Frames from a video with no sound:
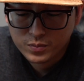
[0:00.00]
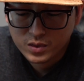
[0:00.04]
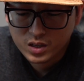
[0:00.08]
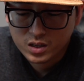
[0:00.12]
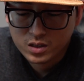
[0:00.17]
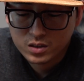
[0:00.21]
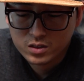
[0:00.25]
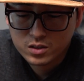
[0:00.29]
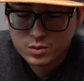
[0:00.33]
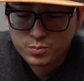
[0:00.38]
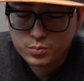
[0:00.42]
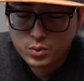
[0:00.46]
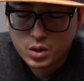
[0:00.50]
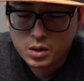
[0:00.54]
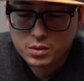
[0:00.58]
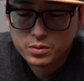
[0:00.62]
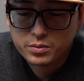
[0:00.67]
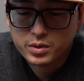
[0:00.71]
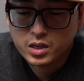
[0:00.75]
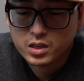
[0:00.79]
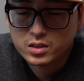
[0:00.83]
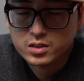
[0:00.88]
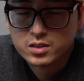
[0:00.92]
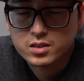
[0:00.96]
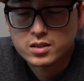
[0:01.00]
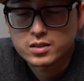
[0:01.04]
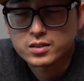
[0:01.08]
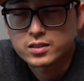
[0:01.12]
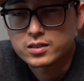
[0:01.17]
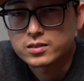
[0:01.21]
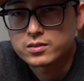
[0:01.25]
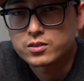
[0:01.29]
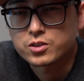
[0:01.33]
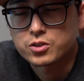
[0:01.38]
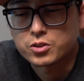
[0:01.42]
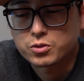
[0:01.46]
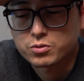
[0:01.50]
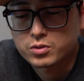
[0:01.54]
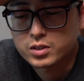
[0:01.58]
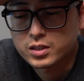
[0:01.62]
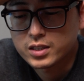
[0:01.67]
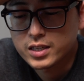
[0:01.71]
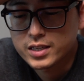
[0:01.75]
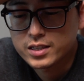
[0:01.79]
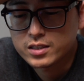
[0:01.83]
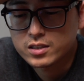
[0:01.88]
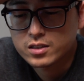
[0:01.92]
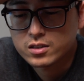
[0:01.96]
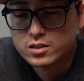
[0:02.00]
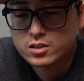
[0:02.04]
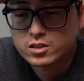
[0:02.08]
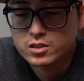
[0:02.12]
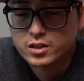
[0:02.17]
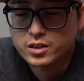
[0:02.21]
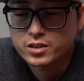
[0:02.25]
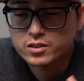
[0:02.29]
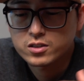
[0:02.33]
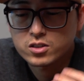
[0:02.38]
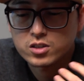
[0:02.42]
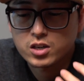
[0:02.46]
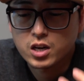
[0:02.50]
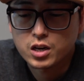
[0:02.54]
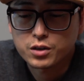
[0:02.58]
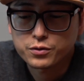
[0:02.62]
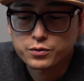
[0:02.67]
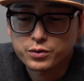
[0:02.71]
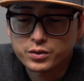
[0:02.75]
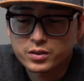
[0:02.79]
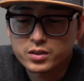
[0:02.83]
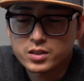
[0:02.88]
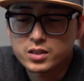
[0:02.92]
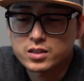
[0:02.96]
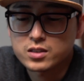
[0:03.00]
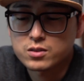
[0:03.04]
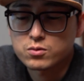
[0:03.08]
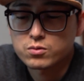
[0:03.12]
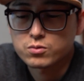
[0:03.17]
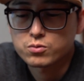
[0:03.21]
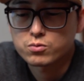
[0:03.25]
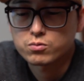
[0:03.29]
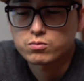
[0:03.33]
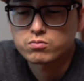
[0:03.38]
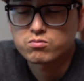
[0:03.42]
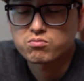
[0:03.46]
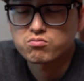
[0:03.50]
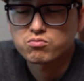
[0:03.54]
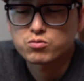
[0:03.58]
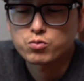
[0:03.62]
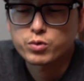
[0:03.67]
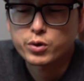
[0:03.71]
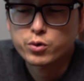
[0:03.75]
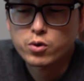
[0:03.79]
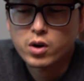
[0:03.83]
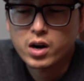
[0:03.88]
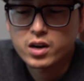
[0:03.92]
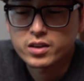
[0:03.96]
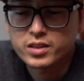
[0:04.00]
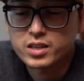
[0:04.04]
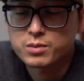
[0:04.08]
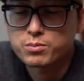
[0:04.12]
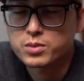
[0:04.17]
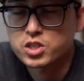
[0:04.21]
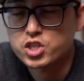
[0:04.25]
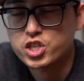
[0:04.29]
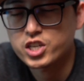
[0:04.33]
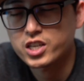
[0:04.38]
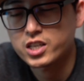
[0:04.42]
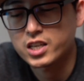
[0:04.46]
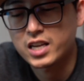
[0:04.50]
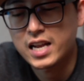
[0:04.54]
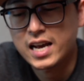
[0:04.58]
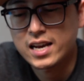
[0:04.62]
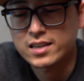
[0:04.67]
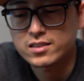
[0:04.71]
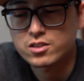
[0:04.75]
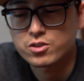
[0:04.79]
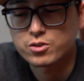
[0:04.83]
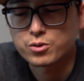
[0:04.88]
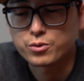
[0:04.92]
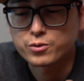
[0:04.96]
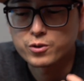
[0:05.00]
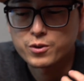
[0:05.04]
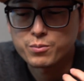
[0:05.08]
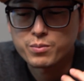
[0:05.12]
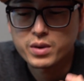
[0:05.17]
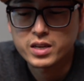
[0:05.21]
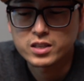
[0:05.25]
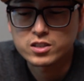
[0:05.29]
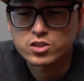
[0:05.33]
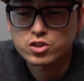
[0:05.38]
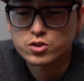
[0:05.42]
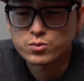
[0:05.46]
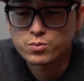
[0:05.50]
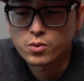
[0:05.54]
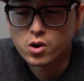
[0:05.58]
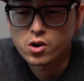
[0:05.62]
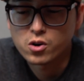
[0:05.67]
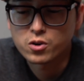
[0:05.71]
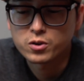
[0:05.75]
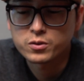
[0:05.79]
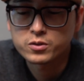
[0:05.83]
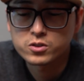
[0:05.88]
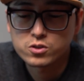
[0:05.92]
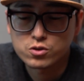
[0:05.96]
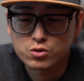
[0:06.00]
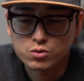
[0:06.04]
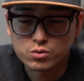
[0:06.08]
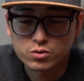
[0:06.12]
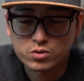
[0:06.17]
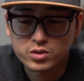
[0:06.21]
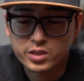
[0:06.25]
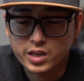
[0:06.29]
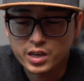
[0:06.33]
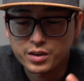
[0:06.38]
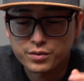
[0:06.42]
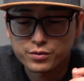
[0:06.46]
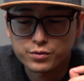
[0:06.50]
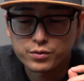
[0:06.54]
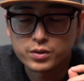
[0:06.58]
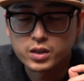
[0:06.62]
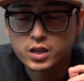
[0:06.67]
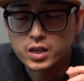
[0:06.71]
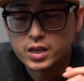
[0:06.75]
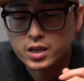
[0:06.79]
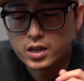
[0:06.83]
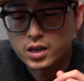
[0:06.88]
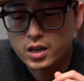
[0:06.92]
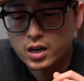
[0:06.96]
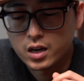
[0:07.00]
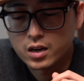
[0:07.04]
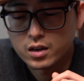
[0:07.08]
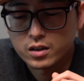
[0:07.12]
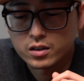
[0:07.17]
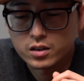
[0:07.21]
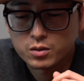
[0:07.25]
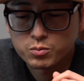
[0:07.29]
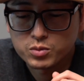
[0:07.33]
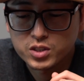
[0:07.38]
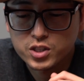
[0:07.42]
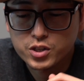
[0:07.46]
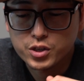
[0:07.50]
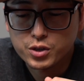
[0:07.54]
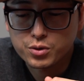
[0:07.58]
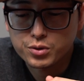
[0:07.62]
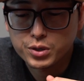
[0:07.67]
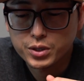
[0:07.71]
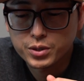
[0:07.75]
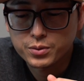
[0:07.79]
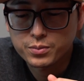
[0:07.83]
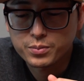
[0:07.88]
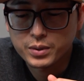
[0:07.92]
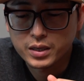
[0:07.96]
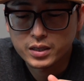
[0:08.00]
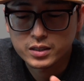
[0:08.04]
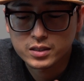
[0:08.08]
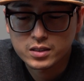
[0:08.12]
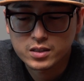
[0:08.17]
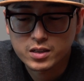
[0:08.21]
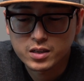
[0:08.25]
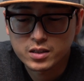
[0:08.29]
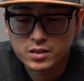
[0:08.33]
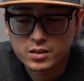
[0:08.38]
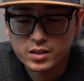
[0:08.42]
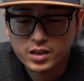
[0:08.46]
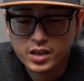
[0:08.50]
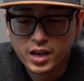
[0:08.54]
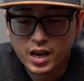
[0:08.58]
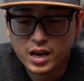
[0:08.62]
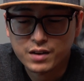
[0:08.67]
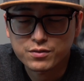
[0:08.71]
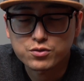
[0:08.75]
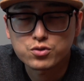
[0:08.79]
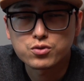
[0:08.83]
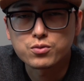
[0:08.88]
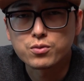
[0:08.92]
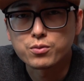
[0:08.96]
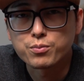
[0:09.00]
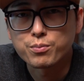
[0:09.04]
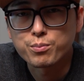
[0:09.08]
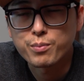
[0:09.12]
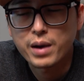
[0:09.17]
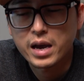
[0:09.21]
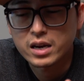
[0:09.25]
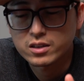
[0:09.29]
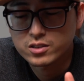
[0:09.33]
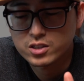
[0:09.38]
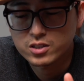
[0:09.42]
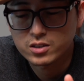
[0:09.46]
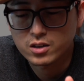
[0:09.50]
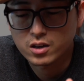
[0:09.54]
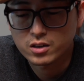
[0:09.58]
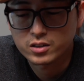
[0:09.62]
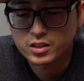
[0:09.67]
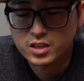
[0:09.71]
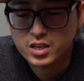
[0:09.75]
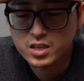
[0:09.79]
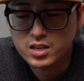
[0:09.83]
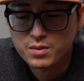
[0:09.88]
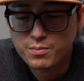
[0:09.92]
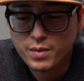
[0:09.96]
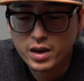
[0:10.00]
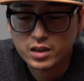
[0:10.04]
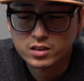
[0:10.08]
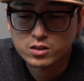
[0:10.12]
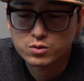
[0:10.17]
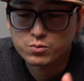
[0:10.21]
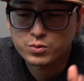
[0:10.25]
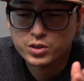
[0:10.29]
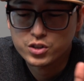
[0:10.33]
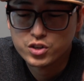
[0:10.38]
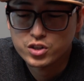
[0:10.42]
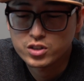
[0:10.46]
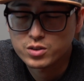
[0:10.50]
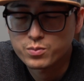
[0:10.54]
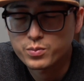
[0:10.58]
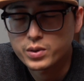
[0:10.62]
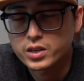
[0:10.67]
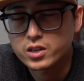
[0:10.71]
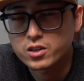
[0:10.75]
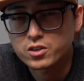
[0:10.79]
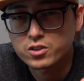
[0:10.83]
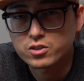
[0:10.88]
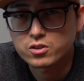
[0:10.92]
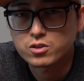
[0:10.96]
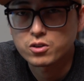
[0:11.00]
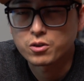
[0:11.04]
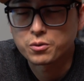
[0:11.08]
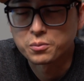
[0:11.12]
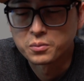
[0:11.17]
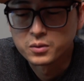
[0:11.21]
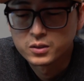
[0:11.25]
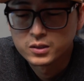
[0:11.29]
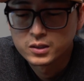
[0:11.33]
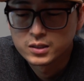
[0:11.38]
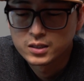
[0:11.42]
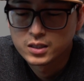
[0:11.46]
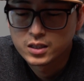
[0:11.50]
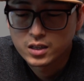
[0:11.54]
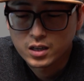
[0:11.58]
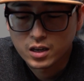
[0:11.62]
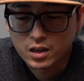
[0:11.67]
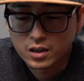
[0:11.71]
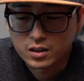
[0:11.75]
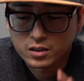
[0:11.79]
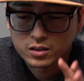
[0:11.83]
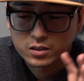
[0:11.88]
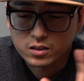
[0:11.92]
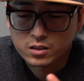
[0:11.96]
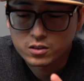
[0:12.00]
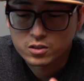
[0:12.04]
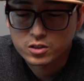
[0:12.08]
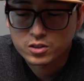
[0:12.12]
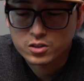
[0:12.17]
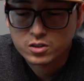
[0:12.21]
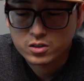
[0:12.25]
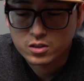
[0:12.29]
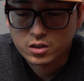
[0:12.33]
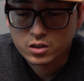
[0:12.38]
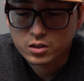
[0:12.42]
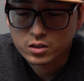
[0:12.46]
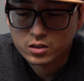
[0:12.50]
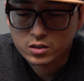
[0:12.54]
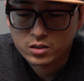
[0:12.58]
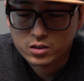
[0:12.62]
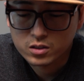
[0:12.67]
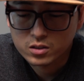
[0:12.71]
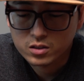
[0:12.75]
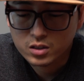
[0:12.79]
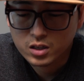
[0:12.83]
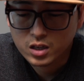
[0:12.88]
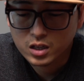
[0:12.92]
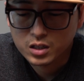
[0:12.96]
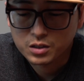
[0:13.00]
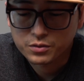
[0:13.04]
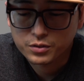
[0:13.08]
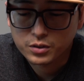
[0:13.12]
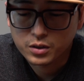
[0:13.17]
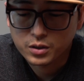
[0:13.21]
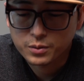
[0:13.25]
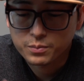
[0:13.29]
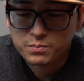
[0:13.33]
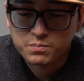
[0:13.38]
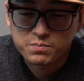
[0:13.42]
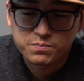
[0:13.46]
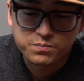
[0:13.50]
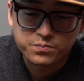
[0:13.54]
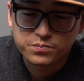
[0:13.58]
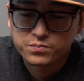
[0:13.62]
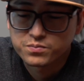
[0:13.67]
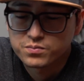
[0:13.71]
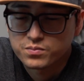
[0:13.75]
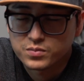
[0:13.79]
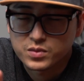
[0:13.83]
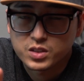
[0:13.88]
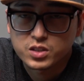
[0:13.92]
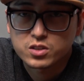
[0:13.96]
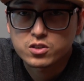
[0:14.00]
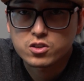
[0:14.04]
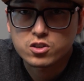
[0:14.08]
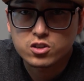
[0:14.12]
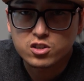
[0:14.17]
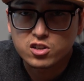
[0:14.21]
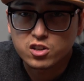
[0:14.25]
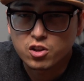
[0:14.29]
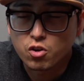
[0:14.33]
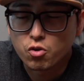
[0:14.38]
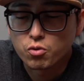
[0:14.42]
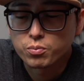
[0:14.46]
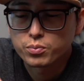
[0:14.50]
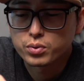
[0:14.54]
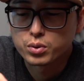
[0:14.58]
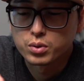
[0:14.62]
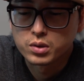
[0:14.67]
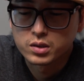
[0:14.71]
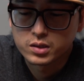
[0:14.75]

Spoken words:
It's probably because the lens itself doesn't require that much glass, so they made it small to save material, but then they have to mount it on the E-mount, which is bigger, so there's this kind of this slope.